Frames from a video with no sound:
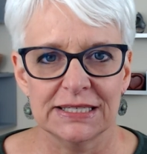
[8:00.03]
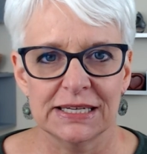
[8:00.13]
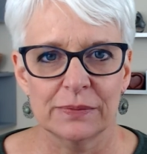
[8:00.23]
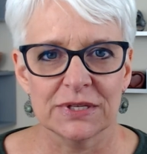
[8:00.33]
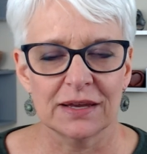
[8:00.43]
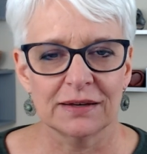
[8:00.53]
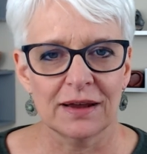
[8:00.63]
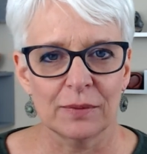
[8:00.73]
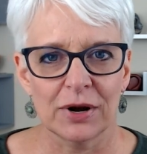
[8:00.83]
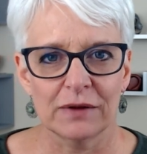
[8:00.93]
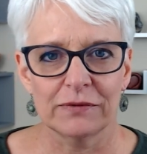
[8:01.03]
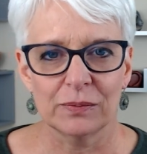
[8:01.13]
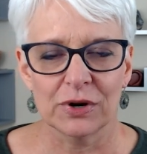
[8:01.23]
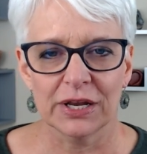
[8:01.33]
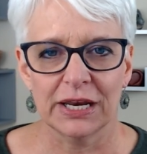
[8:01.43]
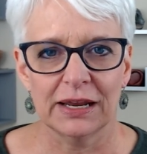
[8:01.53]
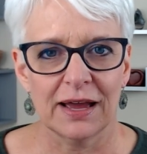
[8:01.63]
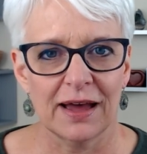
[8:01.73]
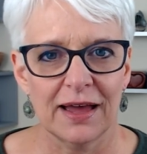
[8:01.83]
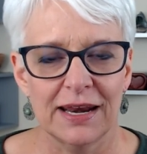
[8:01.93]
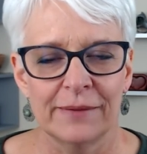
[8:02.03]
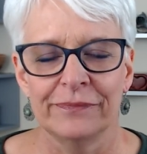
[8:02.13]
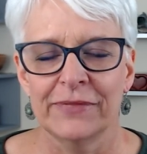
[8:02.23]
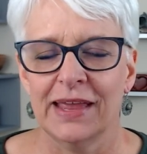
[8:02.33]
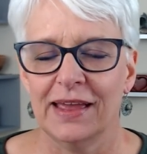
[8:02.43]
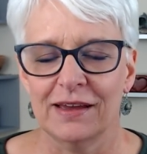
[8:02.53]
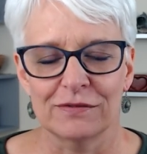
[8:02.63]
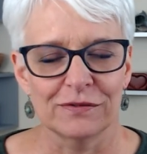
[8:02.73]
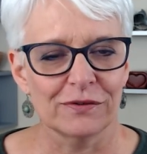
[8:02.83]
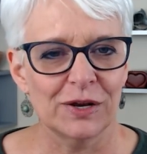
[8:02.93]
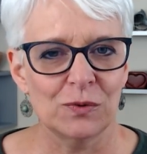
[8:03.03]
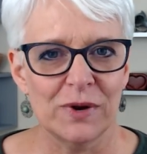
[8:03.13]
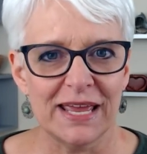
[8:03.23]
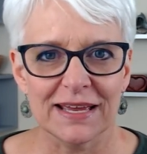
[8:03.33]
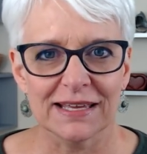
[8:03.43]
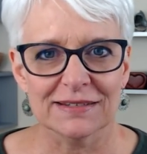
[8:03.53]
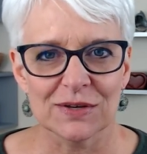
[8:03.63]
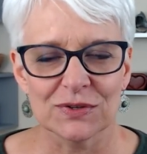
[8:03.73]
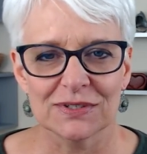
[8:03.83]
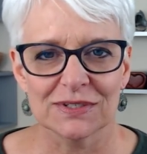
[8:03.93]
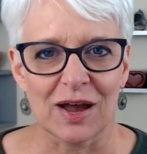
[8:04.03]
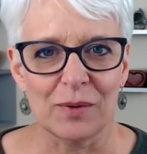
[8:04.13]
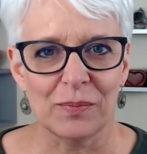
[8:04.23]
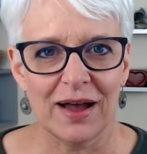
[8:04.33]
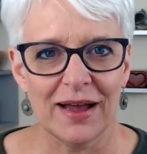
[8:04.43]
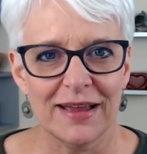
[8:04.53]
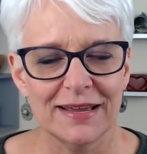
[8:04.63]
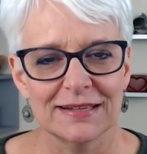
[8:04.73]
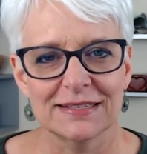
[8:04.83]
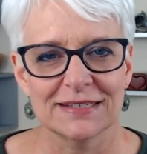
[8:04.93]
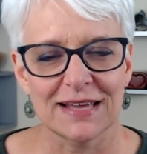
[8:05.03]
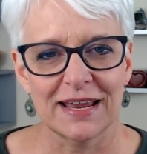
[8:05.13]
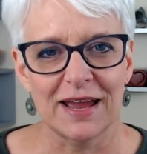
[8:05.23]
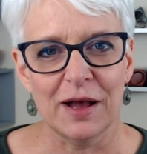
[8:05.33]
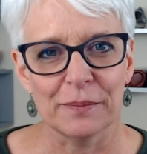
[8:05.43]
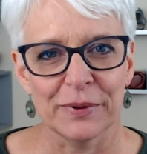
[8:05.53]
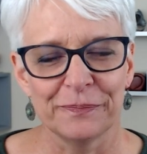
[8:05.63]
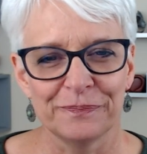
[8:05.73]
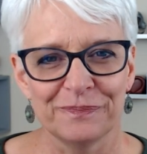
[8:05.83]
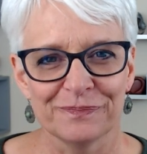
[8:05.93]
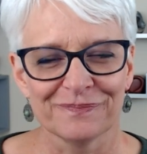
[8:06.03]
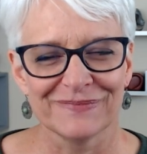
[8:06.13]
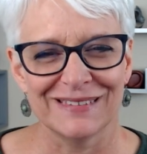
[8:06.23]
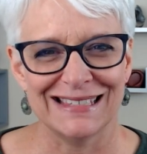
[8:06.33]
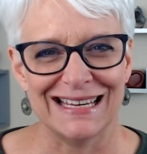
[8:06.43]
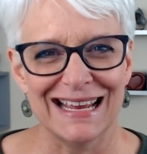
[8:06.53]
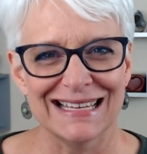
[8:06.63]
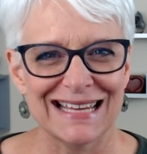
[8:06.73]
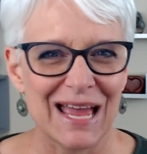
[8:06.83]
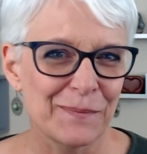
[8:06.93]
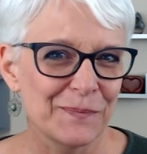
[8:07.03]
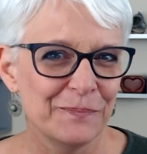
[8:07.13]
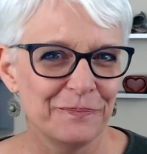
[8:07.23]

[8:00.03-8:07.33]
tips on Nonprofit Marketing Guide every week. So stop by and sign up. See you next time.